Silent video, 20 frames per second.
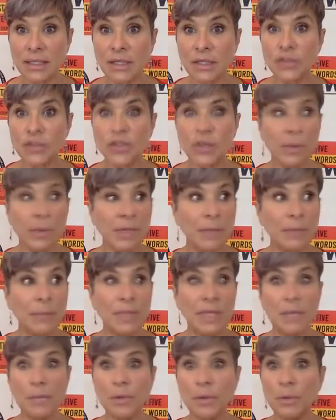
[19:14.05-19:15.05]
So many
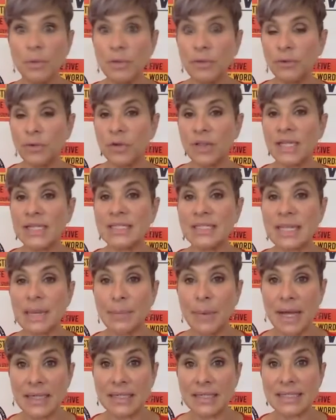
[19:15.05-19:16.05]
people before they step
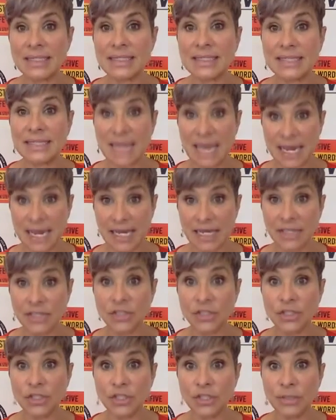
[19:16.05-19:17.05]
on
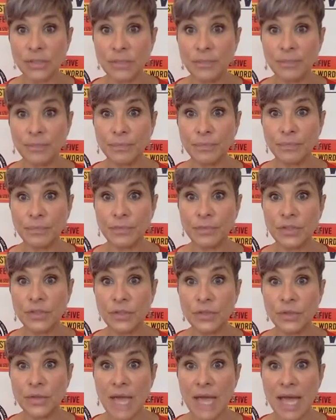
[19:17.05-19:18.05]
stage
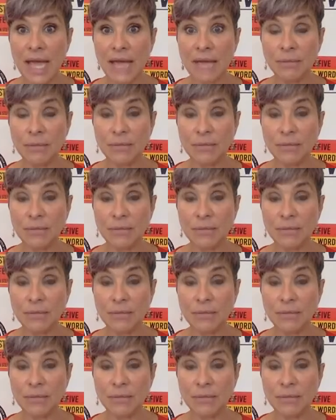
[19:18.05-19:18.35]
do that.